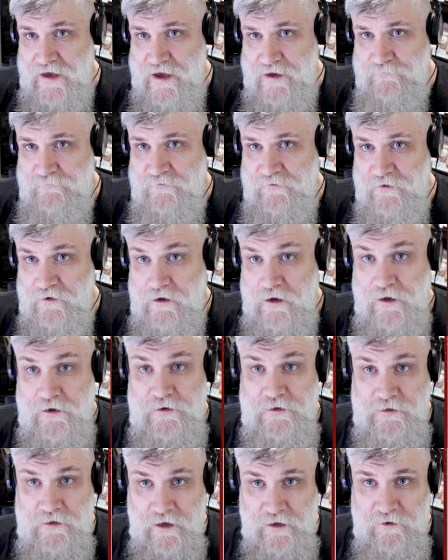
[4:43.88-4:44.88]
Lab for
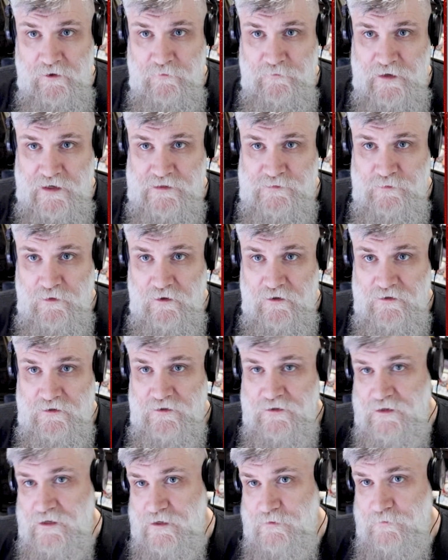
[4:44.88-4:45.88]
another
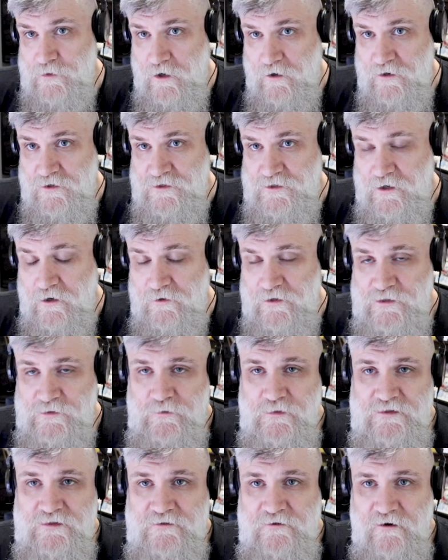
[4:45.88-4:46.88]
baseball-themed art show.
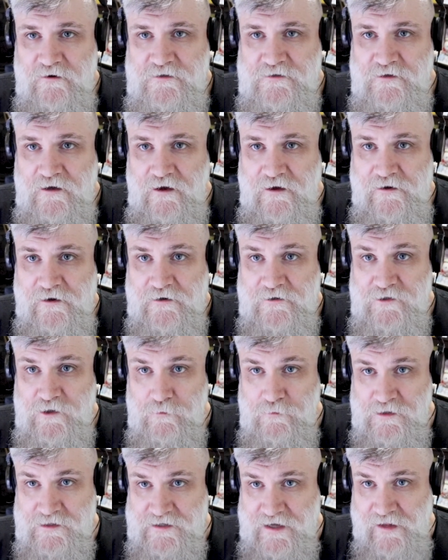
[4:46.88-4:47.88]
This one starts on
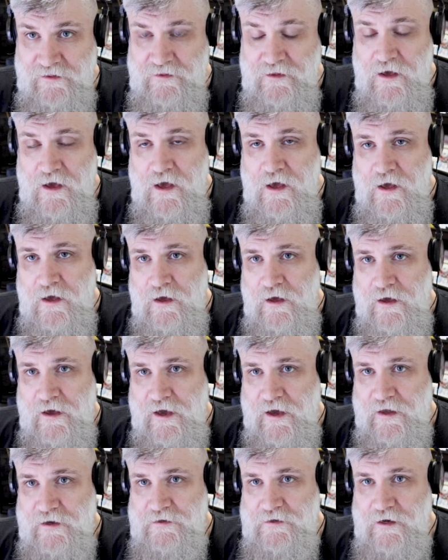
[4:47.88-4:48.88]
October 10th,
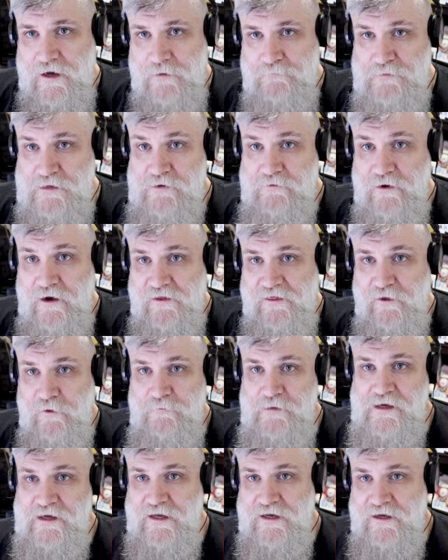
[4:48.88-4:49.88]
and B-Roth
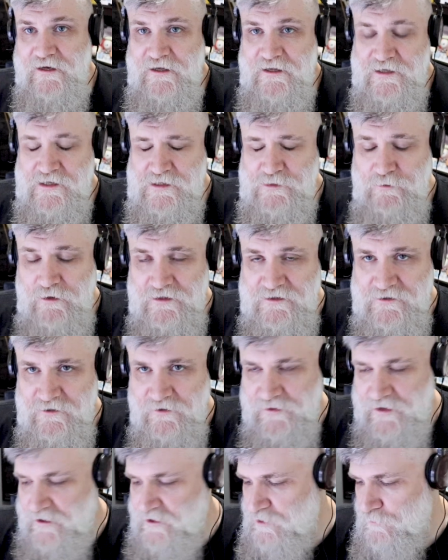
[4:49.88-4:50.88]
helped me get into this one,
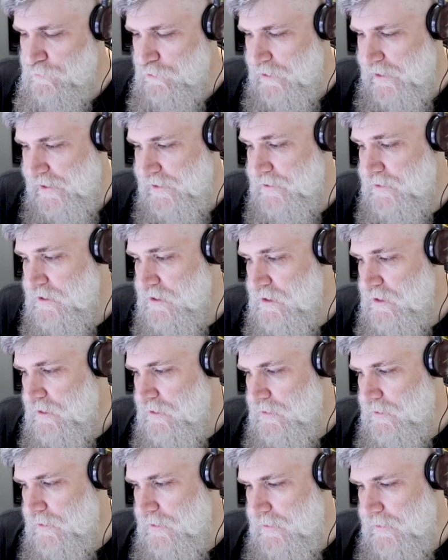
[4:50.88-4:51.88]
so thank you, Brian.
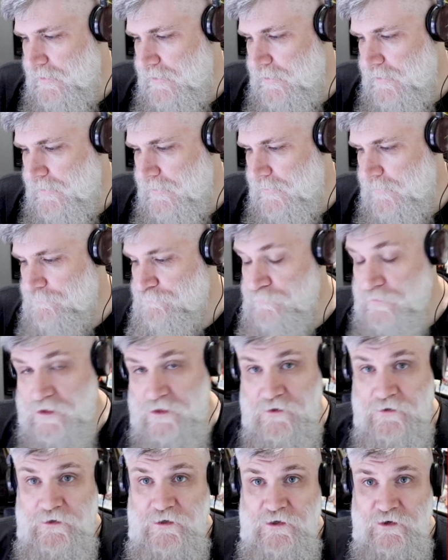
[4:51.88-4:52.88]

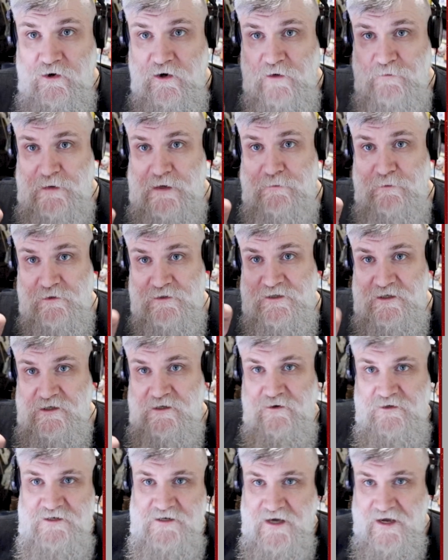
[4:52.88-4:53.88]
You New York people
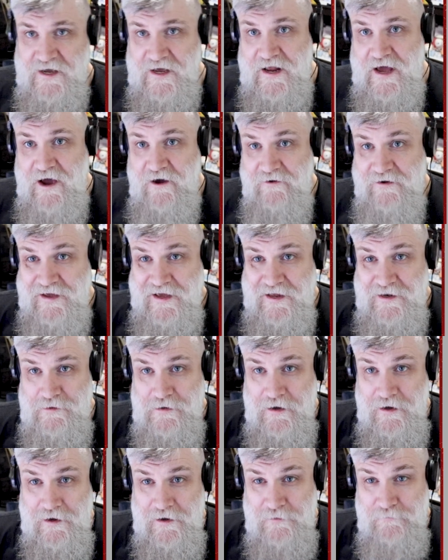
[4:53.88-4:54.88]
should go check it out
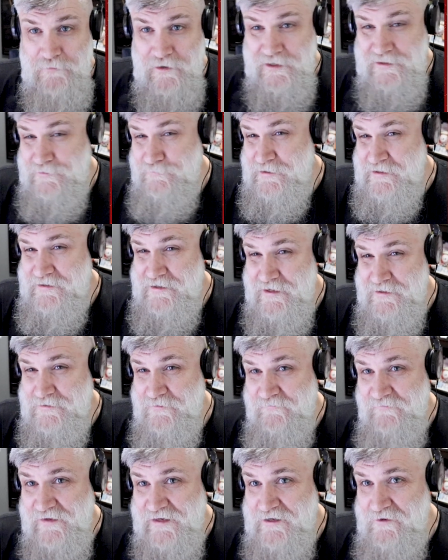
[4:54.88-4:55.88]
and possibly take
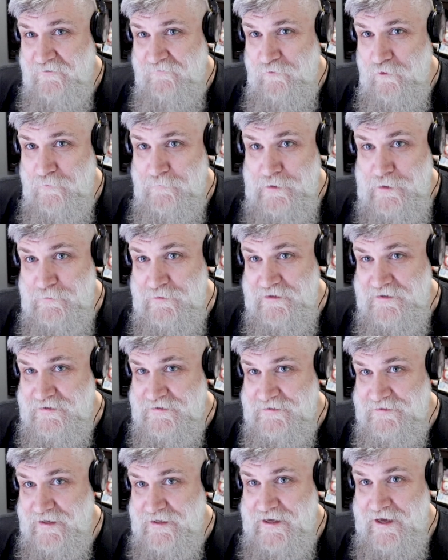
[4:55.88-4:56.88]
some video for me
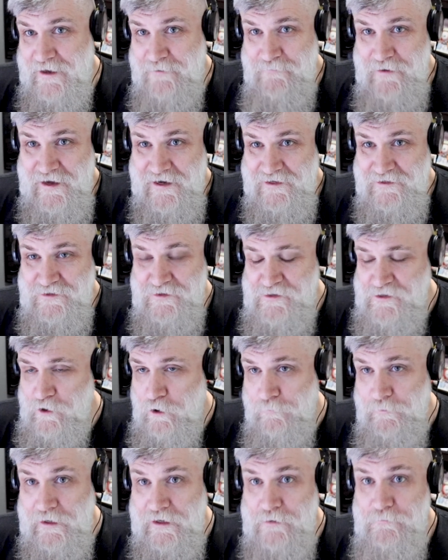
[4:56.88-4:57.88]
because I can't make it to
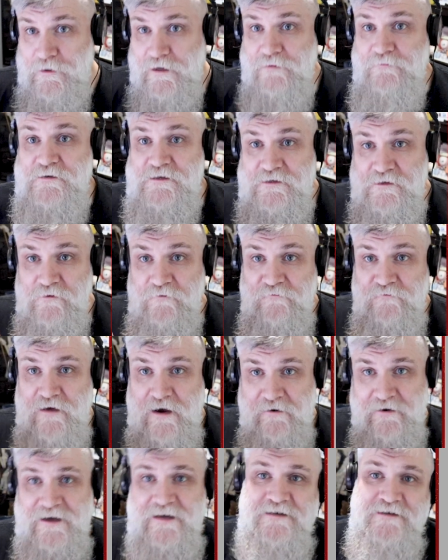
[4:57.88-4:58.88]
the opening, but I'm still
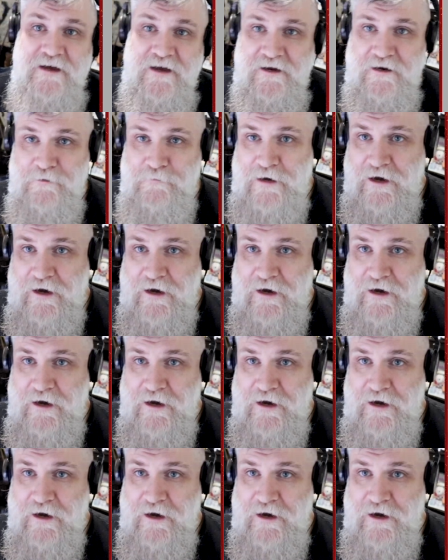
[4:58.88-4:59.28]
very excited